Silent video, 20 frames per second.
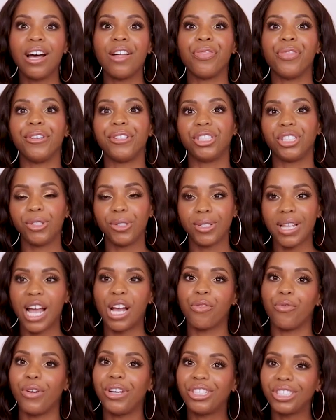The shoes I
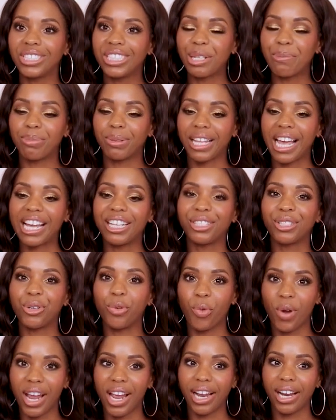originally planned to
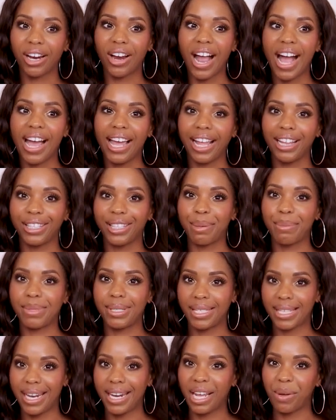wear, I ended up
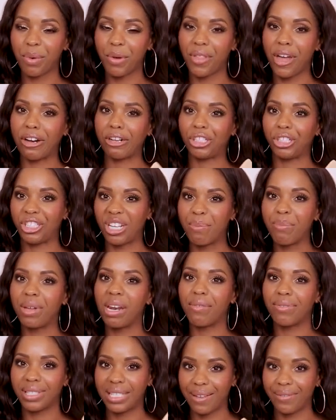sending with our shipment
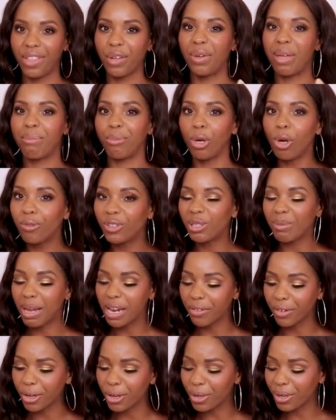of stuff that we moved to
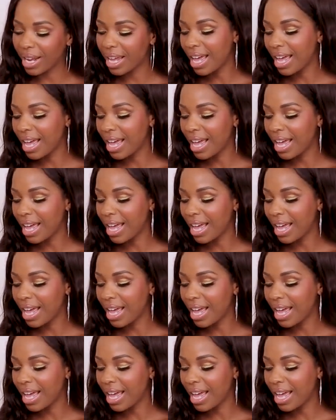Beirut,